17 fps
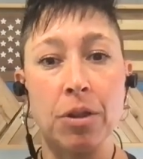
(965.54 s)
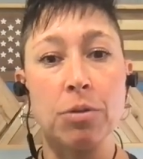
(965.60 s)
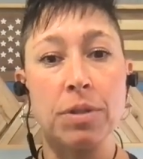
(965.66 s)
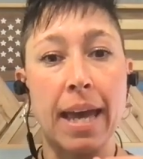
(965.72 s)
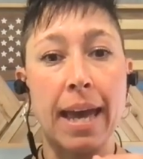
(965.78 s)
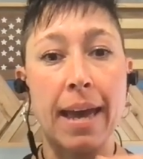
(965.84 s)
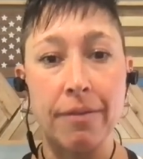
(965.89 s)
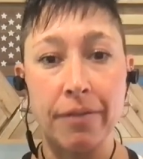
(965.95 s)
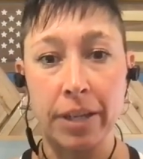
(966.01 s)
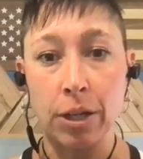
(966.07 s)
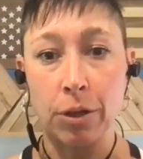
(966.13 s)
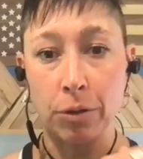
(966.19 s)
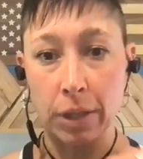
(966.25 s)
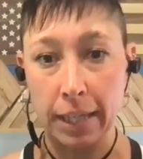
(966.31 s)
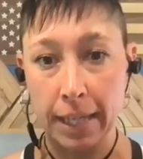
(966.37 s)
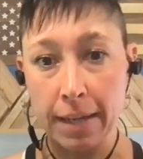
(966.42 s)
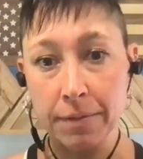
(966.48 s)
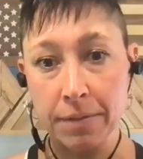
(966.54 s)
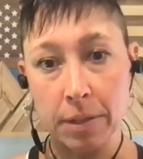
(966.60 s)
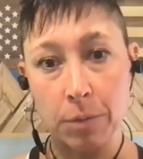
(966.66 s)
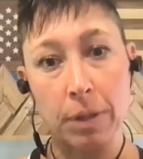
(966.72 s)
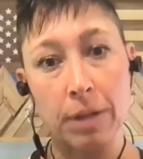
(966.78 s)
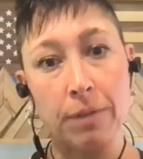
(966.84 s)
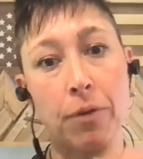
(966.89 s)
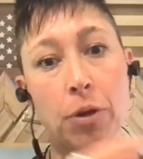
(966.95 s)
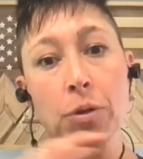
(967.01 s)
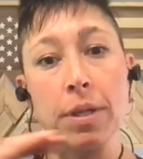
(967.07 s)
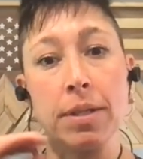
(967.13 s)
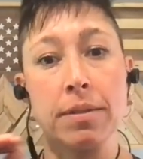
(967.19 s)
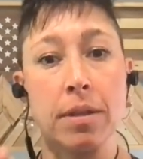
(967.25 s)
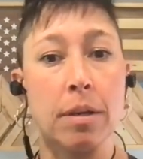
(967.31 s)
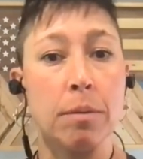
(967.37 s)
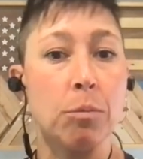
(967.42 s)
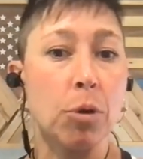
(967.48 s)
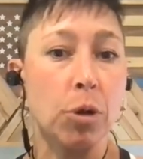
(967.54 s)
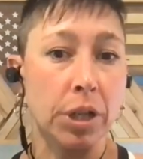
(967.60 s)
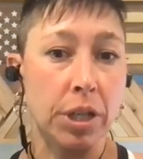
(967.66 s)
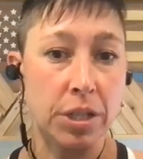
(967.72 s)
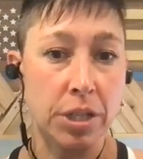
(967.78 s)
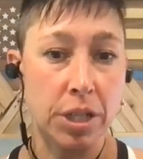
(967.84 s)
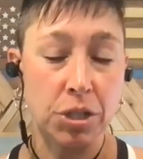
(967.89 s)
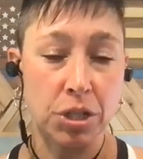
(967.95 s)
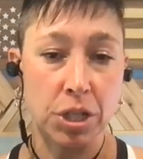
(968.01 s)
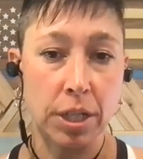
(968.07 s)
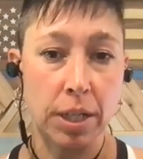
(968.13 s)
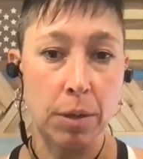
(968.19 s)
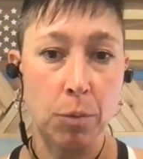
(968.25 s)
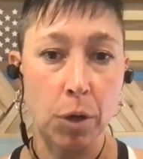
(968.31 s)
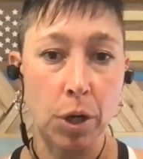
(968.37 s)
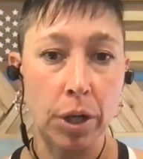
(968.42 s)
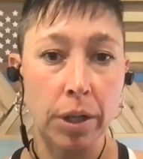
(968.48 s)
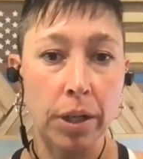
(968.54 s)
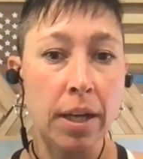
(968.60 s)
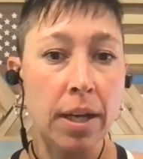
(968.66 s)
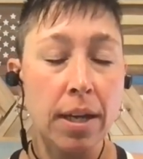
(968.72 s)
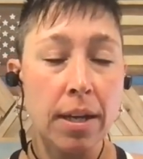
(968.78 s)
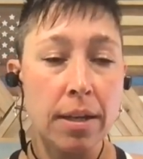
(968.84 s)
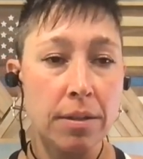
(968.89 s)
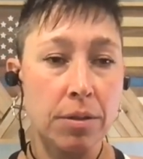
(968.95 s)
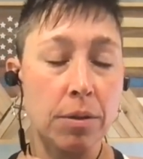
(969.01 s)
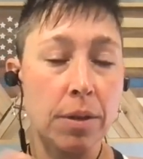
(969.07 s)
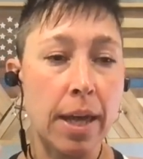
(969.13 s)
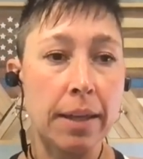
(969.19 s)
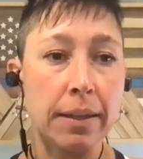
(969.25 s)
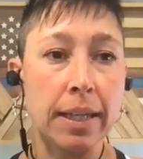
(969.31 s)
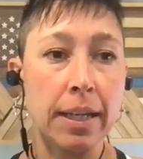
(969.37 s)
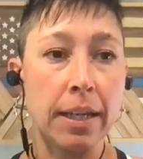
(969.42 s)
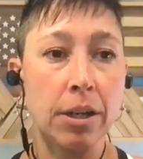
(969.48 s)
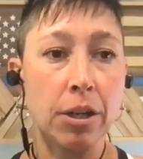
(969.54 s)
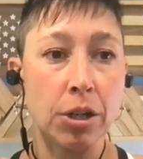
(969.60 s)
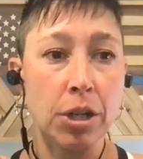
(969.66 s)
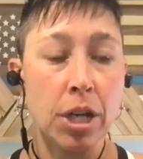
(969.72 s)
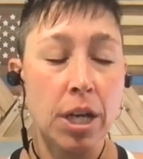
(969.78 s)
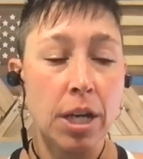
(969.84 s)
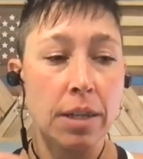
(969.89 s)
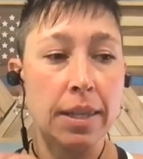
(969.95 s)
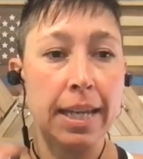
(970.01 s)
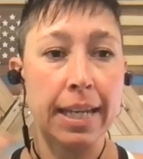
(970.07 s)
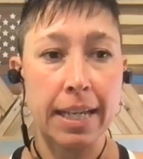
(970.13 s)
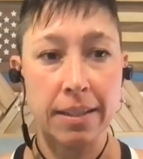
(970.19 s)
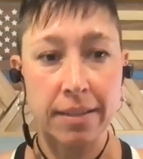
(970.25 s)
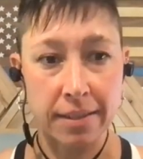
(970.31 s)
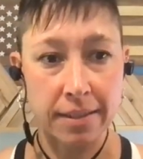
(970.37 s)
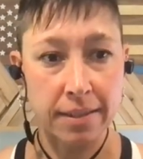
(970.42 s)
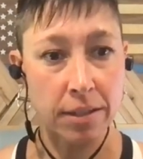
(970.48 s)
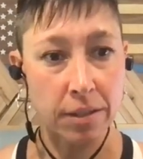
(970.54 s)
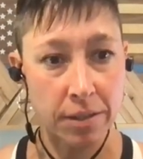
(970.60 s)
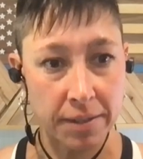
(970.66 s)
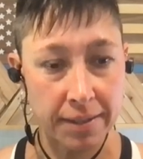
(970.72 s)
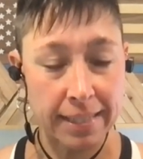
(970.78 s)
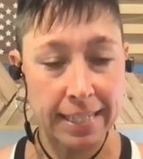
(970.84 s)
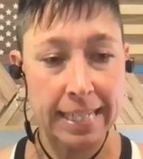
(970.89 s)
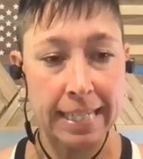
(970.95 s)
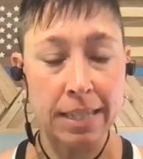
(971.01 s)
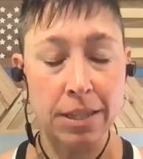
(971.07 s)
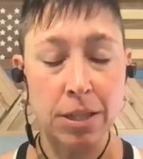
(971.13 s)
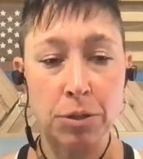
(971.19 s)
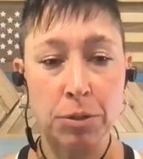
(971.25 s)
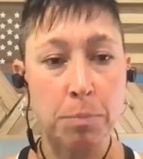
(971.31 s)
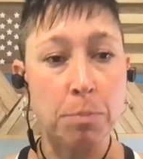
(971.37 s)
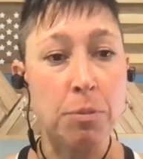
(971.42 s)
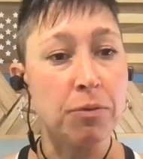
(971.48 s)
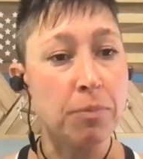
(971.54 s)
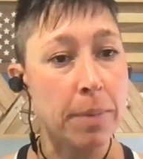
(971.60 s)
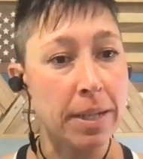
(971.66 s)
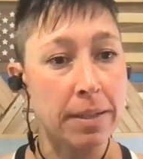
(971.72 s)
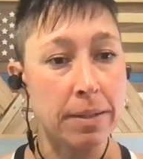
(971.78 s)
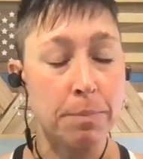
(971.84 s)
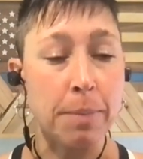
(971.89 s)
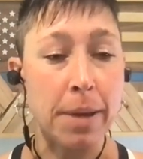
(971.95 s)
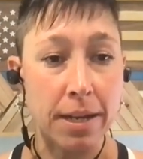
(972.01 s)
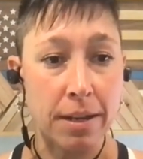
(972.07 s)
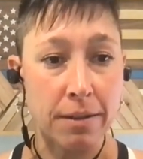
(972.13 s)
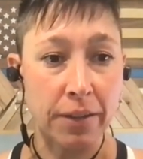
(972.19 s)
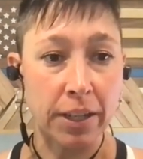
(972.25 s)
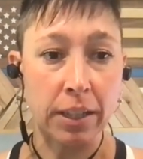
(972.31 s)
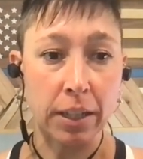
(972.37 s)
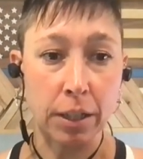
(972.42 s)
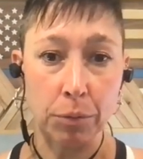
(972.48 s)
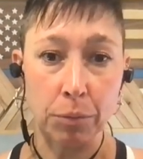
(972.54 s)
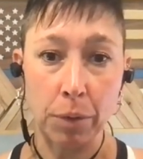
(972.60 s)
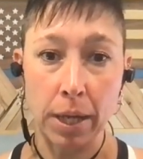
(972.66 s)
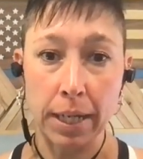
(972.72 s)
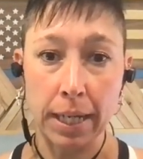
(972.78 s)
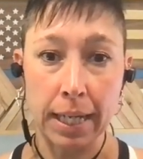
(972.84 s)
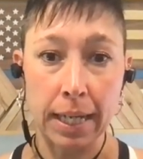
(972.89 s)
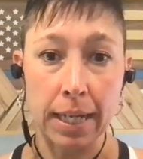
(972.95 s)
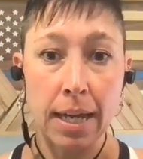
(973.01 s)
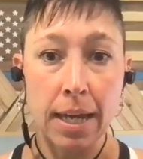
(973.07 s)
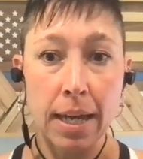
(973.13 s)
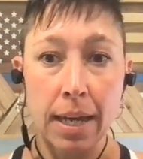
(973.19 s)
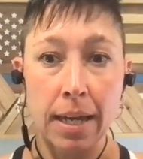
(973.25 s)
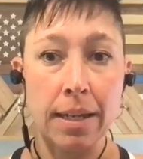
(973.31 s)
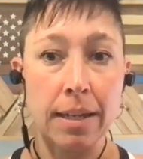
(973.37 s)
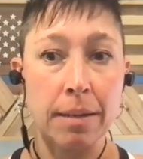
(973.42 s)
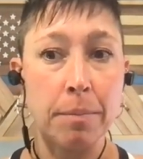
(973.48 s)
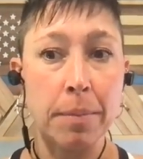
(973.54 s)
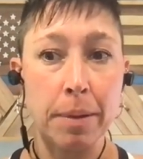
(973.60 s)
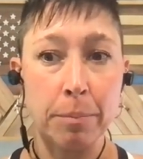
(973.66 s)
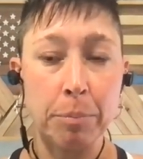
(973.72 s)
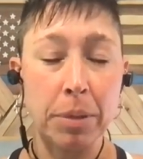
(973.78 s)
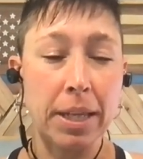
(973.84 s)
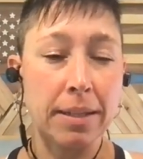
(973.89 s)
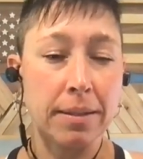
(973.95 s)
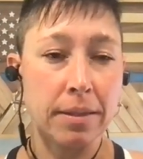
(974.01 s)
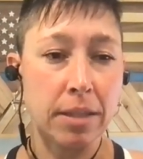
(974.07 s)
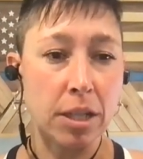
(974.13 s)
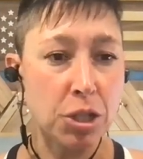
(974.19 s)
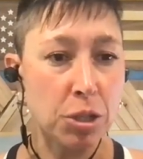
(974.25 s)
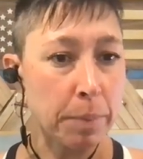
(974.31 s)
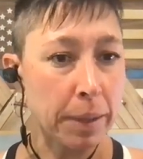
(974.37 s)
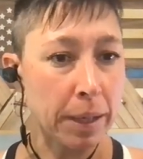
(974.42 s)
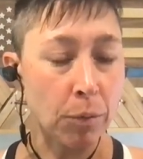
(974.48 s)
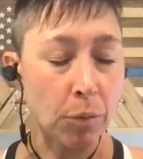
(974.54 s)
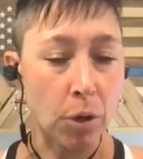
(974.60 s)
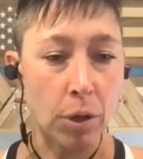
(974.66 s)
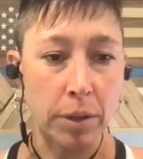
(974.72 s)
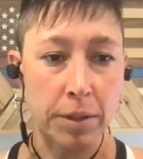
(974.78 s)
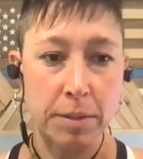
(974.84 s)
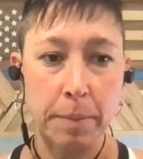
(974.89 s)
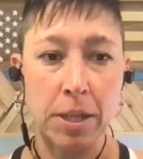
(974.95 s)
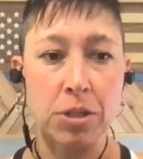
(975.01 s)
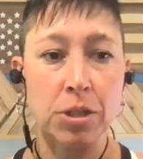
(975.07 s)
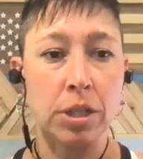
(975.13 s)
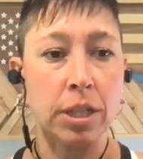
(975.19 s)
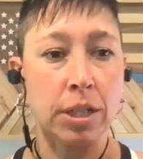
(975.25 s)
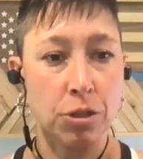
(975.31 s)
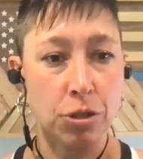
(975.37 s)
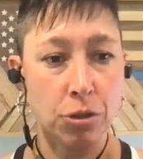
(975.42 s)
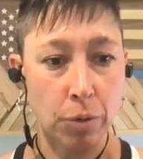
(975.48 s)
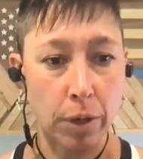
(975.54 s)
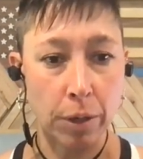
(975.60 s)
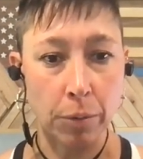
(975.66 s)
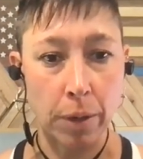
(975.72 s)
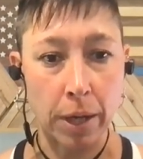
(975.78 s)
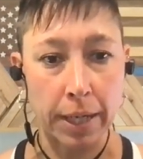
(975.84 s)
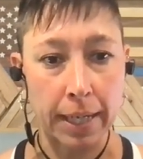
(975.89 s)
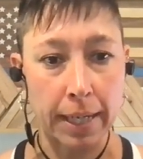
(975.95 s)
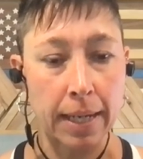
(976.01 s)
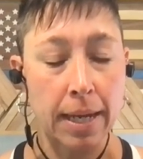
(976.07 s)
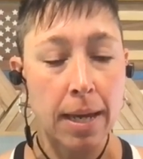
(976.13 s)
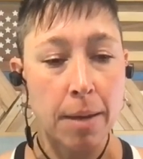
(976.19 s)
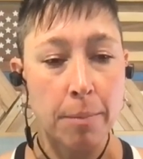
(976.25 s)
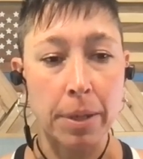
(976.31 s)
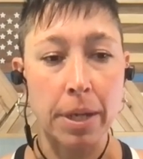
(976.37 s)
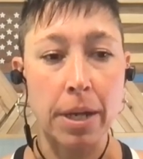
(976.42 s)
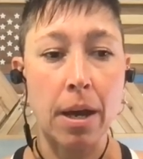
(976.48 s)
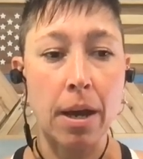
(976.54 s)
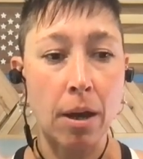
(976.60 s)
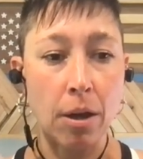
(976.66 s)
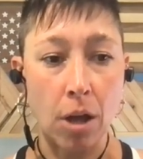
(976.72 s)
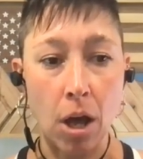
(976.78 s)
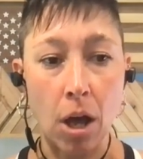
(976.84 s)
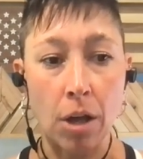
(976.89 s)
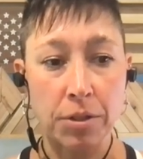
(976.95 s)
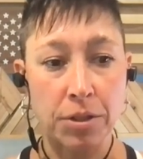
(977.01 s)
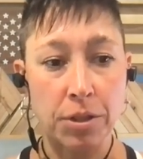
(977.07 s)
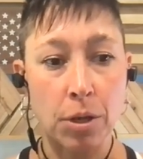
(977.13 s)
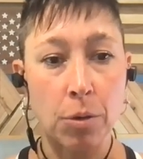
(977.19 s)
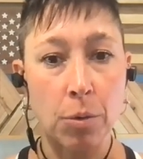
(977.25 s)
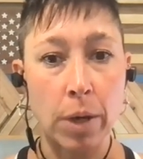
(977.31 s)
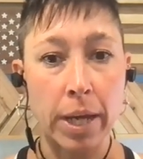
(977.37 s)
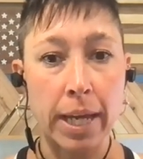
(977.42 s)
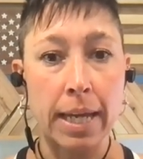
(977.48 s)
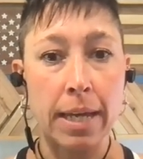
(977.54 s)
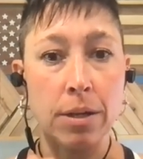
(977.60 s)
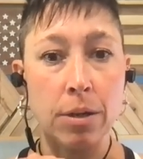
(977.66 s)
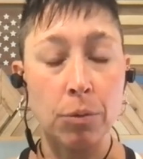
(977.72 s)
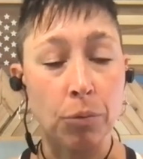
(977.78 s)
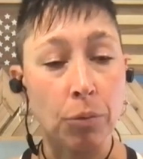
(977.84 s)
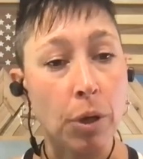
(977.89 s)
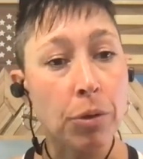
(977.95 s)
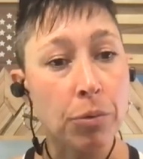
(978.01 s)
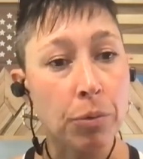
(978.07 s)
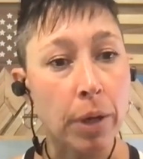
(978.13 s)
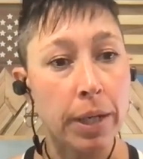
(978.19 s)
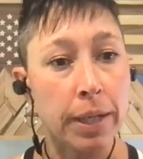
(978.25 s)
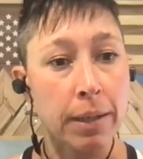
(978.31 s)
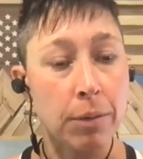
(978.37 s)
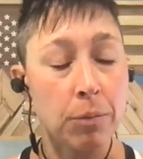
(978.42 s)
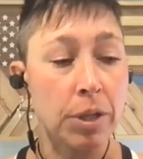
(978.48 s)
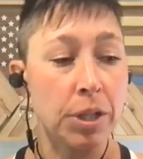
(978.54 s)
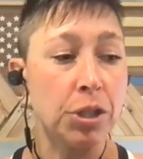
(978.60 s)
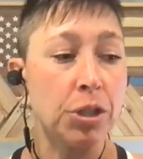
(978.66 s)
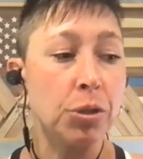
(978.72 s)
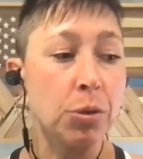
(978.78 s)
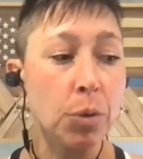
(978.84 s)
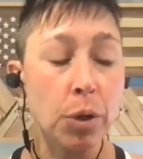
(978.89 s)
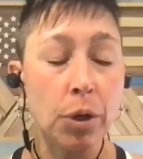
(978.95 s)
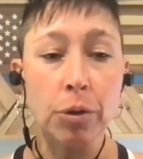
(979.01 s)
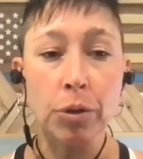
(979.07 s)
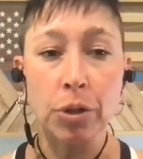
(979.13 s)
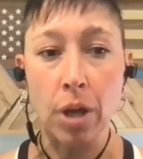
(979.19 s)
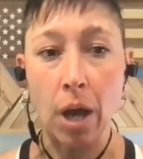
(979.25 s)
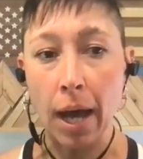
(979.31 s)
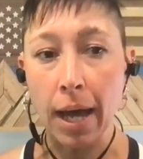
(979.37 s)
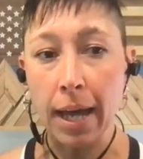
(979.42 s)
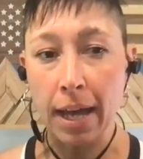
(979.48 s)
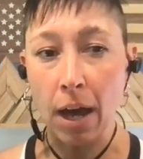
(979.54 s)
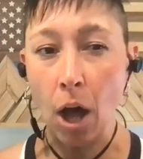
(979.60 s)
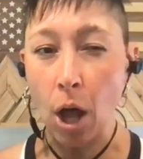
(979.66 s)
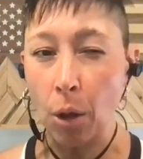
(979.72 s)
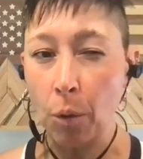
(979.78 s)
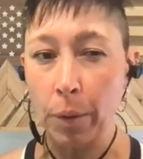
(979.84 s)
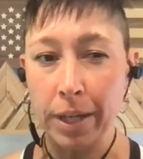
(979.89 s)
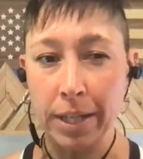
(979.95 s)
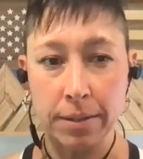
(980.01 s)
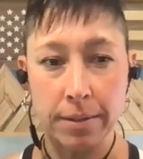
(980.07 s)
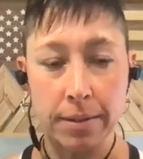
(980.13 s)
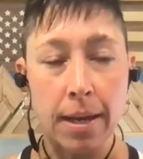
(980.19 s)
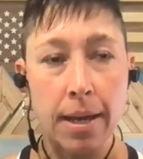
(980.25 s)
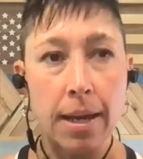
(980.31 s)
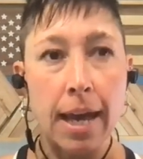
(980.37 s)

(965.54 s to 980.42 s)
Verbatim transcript: those heavier lifts and we focus on more conditioning work so that they're, they can still see those movements benefit their running. And it plays such a big role, especially in trail running, but also in road running when you are not always,